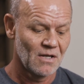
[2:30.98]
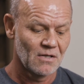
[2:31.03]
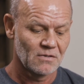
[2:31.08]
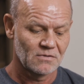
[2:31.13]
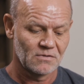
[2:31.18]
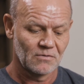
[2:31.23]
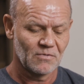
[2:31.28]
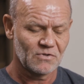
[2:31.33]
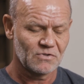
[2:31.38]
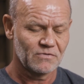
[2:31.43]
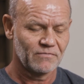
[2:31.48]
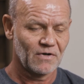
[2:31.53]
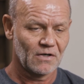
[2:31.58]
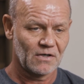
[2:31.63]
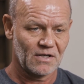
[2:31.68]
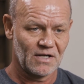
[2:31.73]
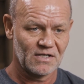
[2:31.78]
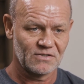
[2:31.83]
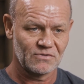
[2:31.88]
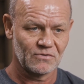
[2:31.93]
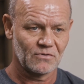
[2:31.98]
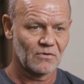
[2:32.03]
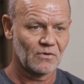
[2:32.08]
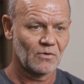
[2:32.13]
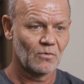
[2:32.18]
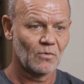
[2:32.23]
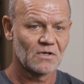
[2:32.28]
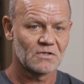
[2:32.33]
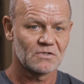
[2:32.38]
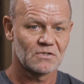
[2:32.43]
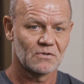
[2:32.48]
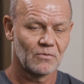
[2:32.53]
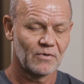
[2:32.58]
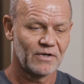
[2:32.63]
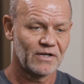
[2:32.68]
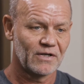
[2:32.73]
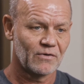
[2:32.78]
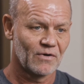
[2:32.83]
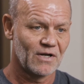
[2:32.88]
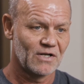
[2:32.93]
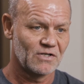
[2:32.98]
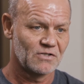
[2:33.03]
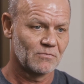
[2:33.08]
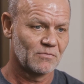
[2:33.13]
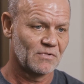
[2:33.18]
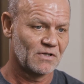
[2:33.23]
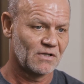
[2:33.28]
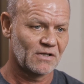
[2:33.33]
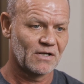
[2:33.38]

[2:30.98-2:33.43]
So most of our guys are on a once a week regimen.